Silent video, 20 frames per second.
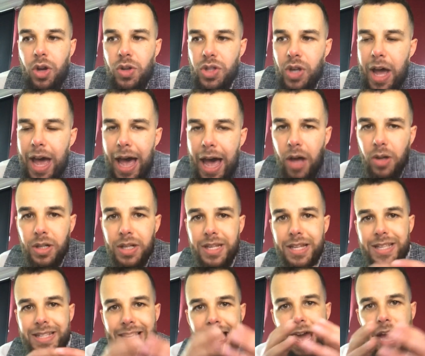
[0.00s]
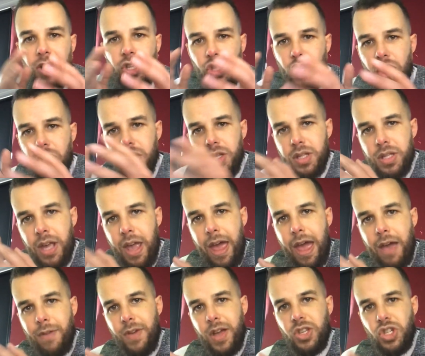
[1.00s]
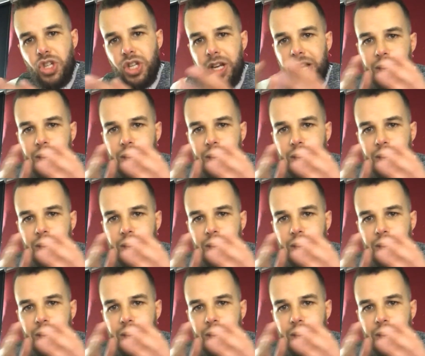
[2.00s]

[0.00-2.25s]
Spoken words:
So how did his actions eventually